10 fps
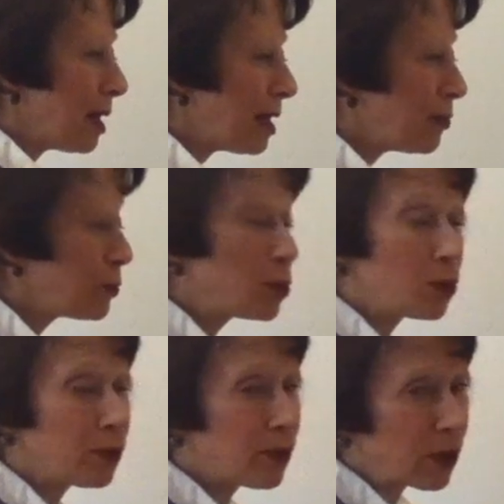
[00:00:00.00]
And if we
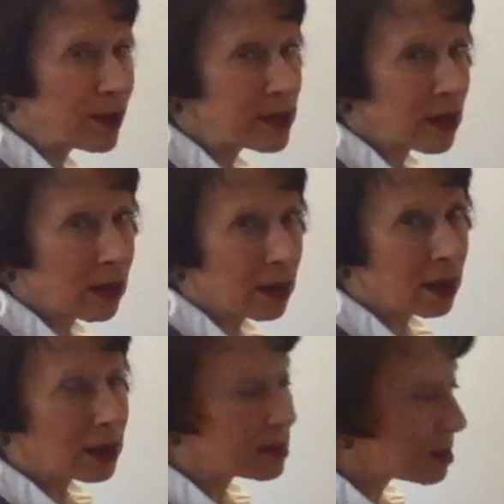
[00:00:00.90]
do it very
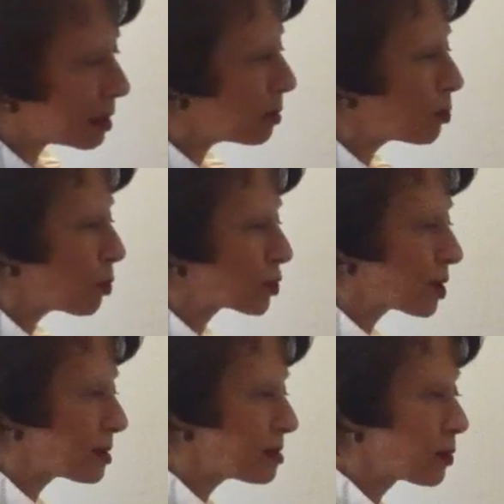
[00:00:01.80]
suddenly, sudden
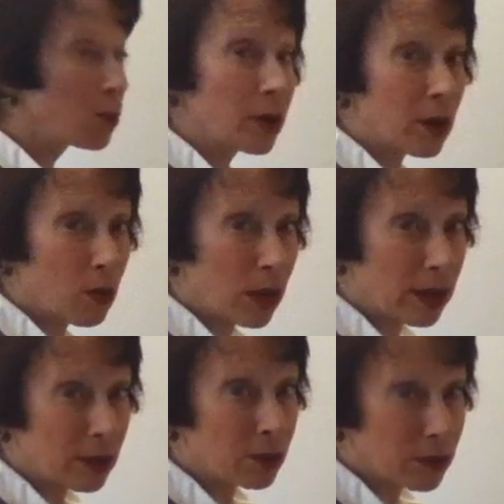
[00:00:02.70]
motions don't work
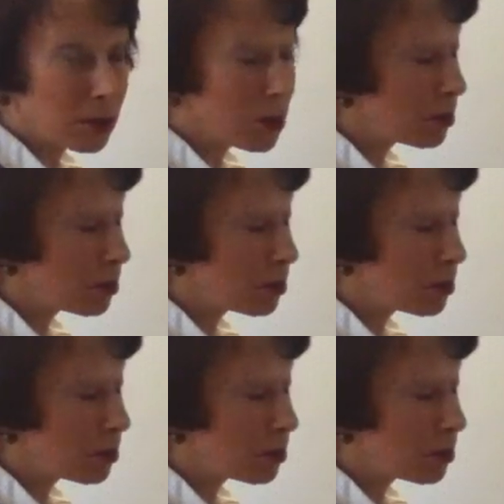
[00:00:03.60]
well when we